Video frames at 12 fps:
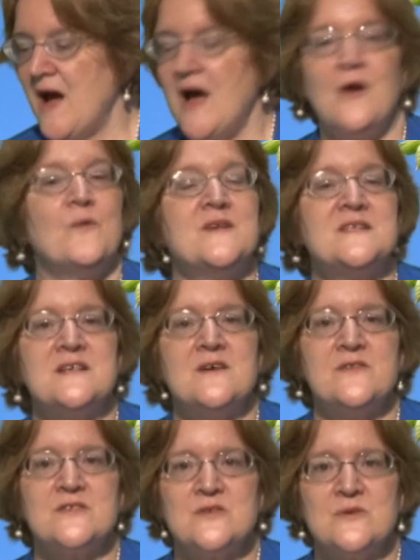always
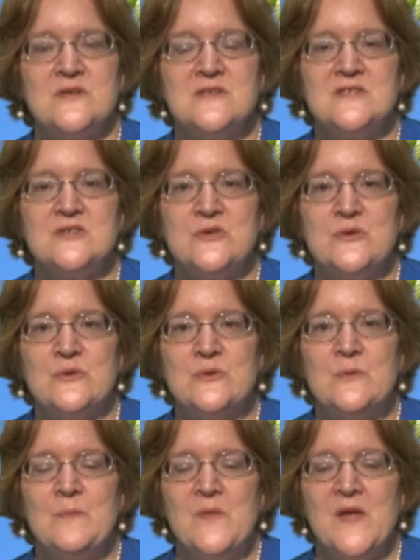tell the students
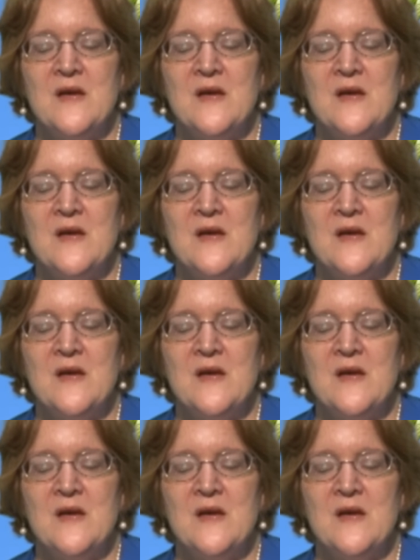to